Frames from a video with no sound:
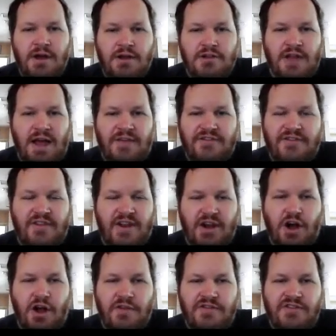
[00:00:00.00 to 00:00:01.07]
less than a
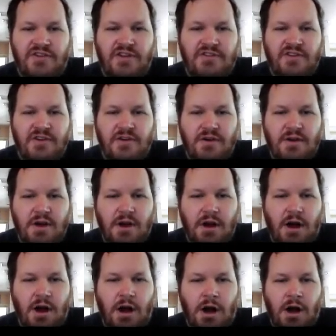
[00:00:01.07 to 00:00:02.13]
constant,
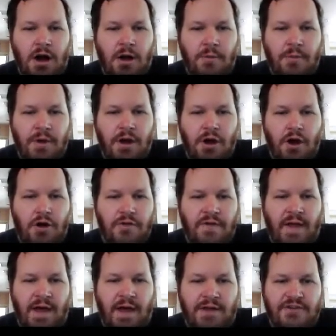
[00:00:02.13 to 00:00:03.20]

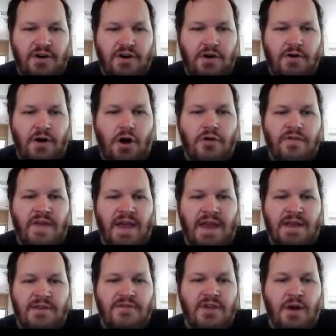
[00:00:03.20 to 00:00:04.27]
that
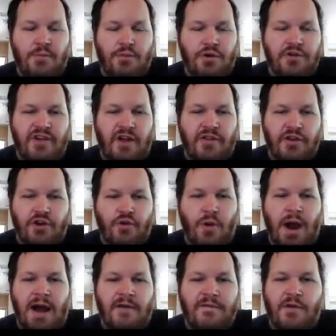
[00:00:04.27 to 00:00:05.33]
the numbers on the
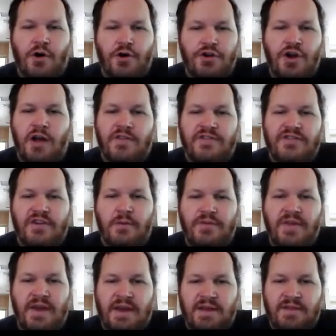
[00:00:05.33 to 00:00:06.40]
graph are not
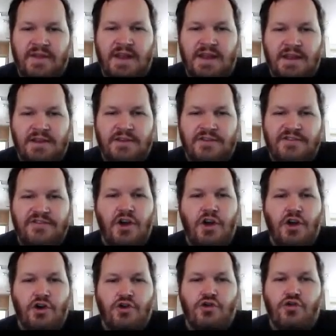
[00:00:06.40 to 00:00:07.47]
something that is
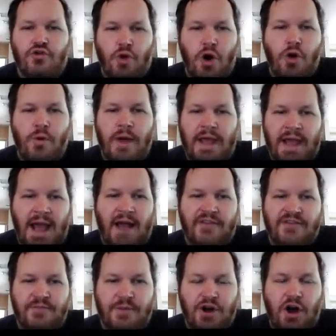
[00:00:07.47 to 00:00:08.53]
growing
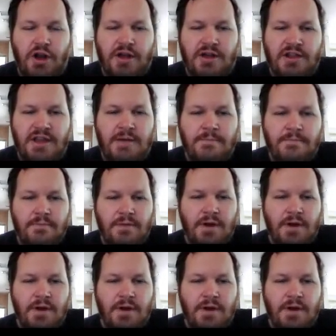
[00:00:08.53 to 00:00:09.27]
asymptotically,